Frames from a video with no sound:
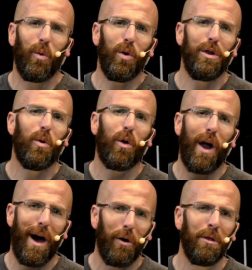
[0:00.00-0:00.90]
with
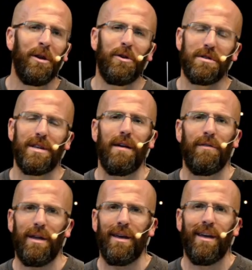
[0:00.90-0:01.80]
your health and your
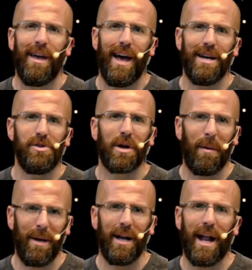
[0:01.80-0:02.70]
safety as you
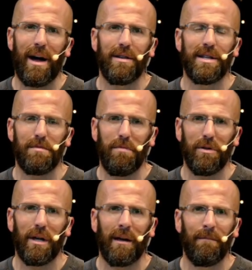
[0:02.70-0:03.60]
come in and out of this
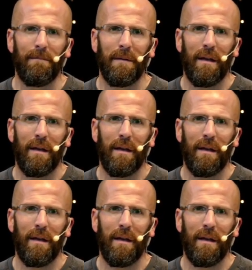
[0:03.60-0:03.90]
building.